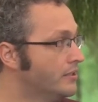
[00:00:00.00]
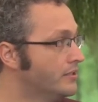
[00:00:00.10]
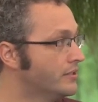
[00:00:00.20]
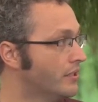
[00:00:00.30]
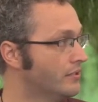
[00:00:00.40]

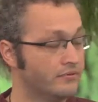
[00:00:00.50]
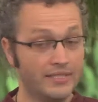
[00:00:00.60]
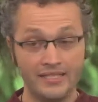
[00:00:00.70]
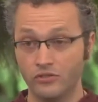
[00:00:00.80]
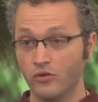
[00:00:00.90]
So
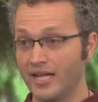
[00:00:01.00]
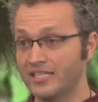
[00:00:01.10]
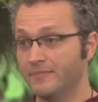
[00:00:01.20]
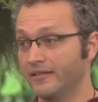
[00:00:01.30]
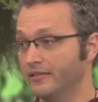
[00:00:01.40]
that's all quite
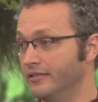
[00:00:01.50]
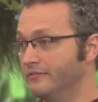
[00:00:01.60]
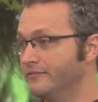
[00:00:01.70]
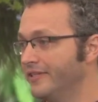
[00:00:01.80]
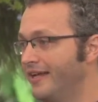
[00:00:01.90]

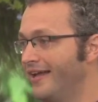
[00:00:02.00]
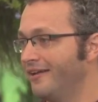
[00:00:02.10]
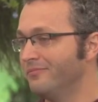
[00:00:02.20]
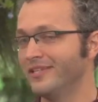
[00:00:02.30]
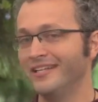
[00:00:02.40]
speculative, um,